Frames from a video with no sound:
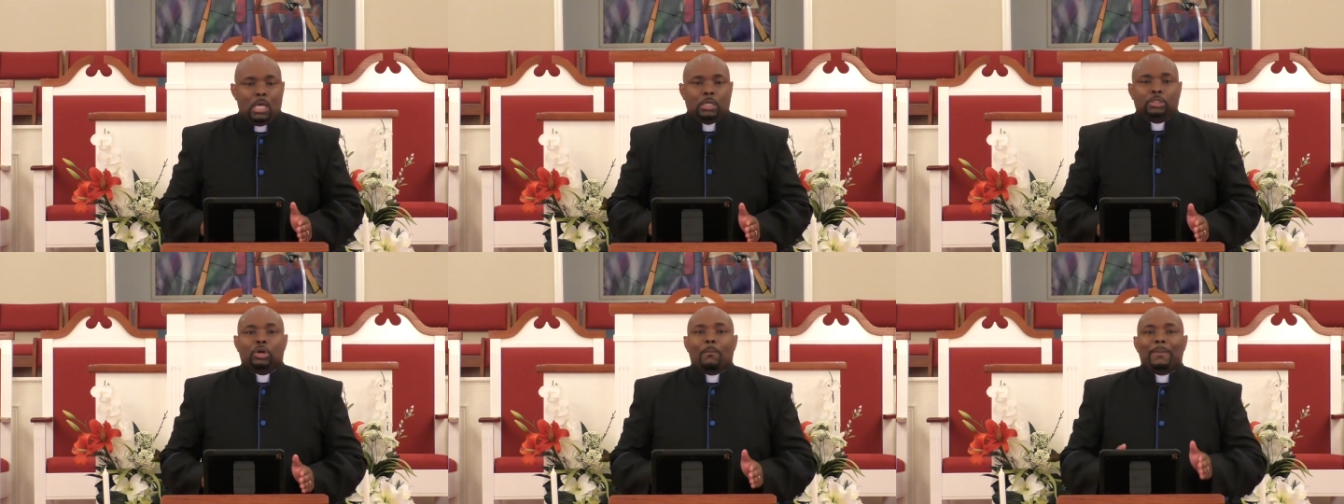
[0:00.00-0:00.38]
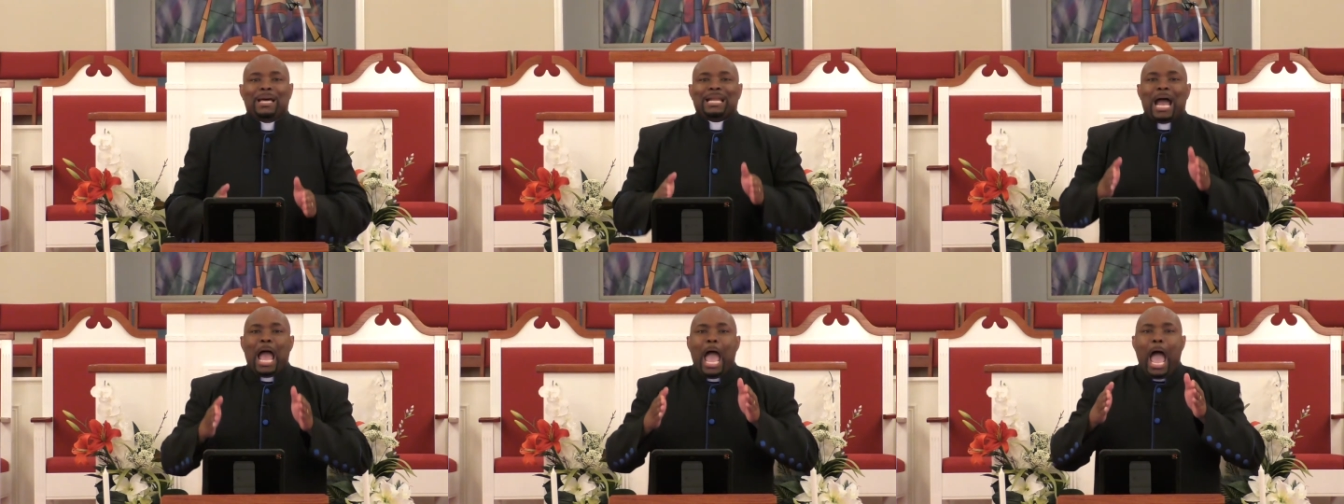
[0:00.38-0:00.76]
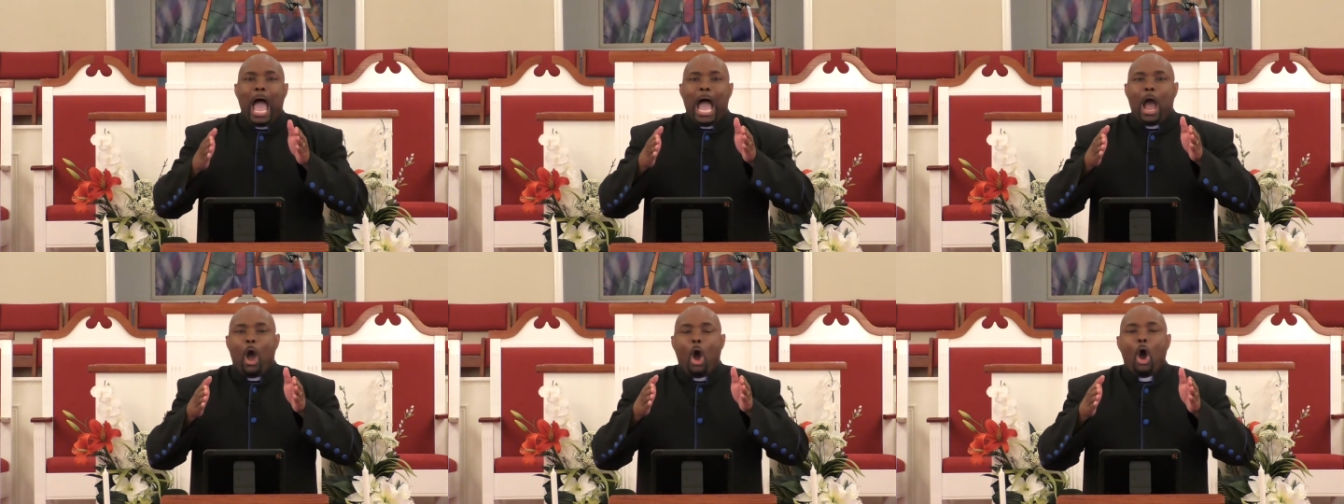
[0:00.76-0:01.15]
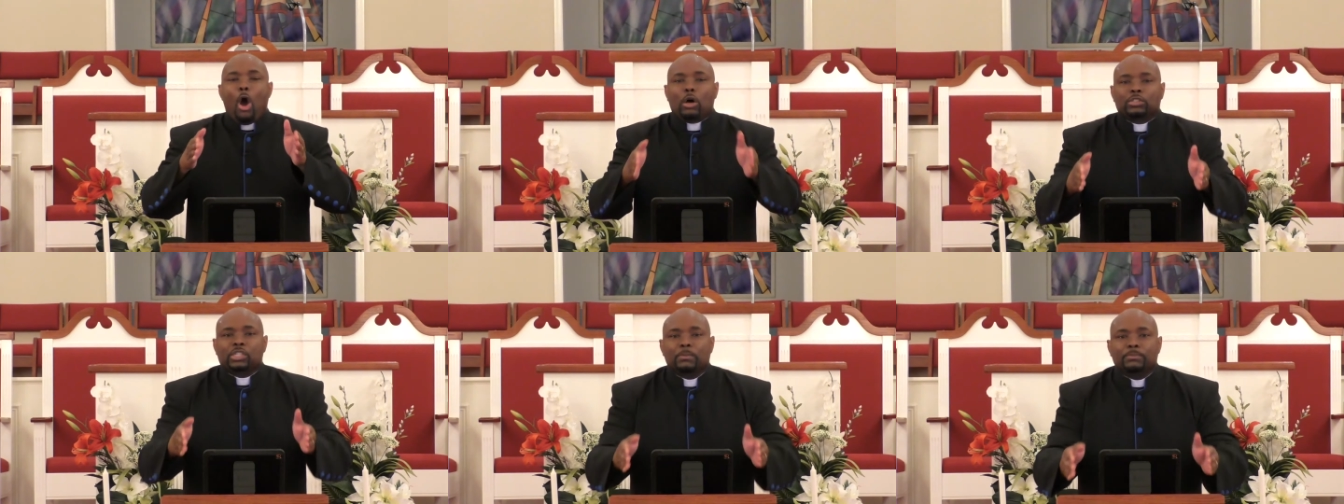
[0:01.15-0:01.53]
no matter how
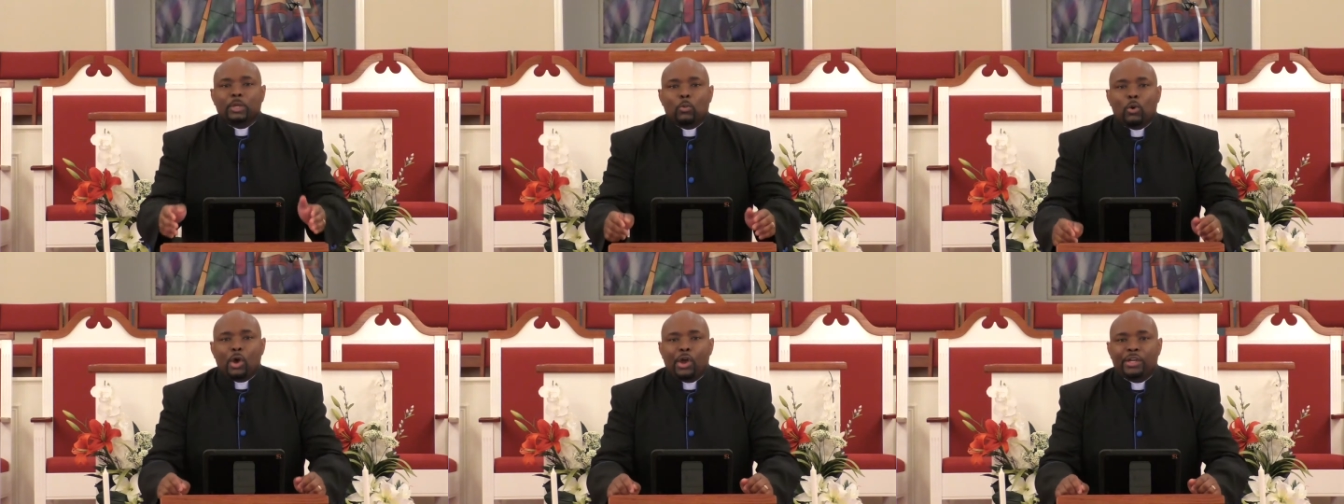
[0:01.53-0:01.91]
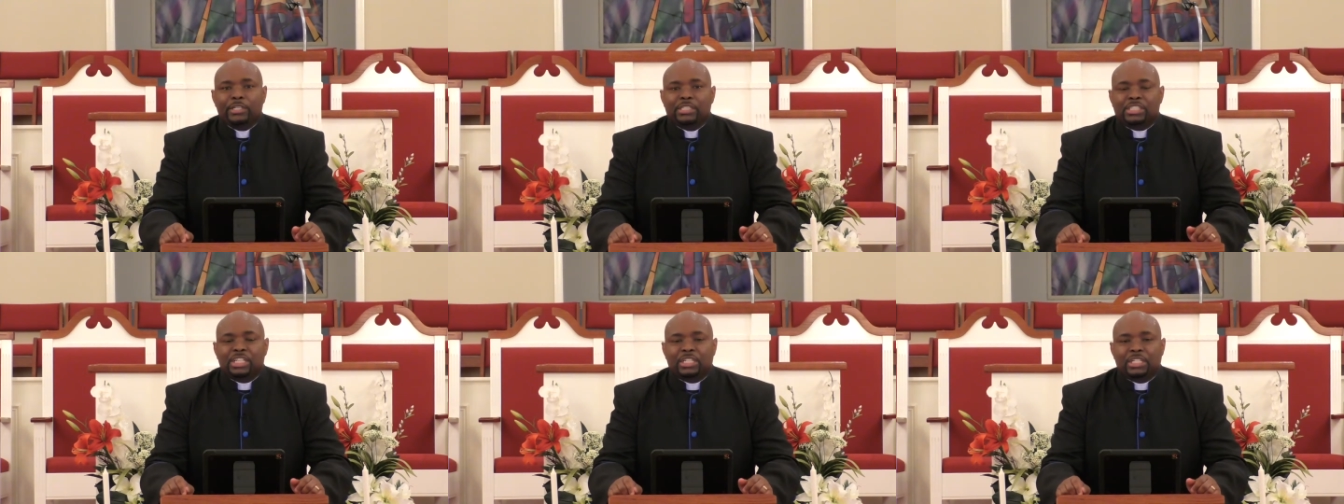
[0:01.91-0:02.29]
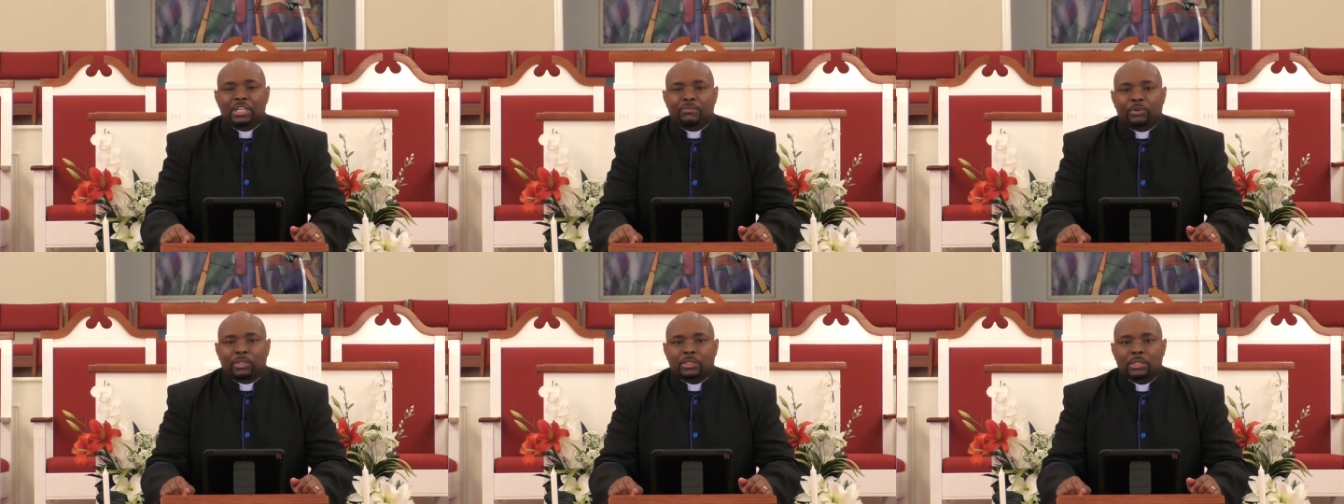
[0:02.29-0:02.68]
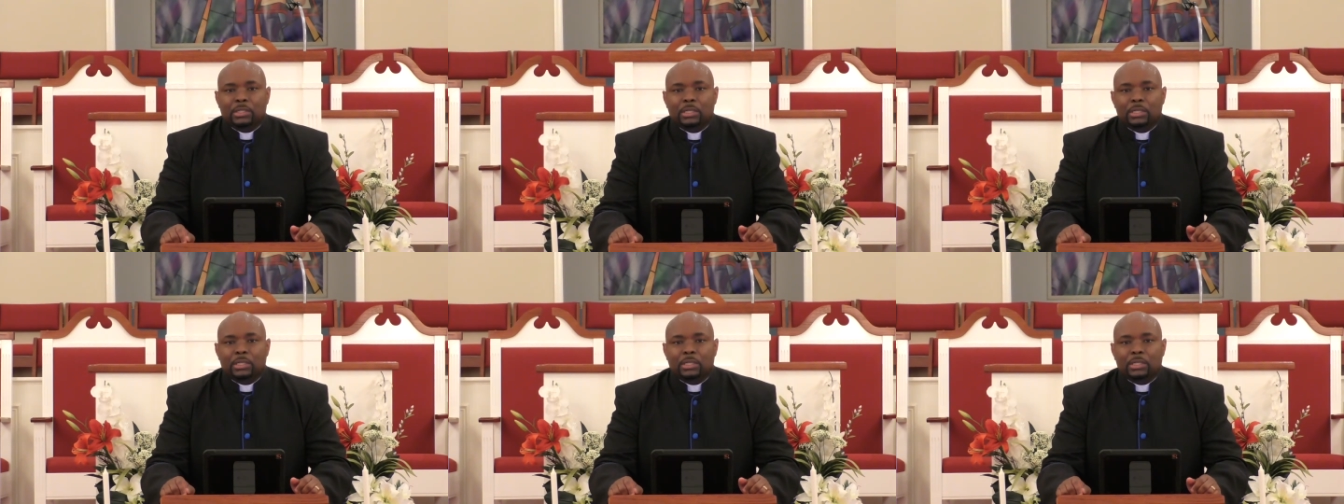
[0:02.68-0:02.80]
awesome the word is delivered,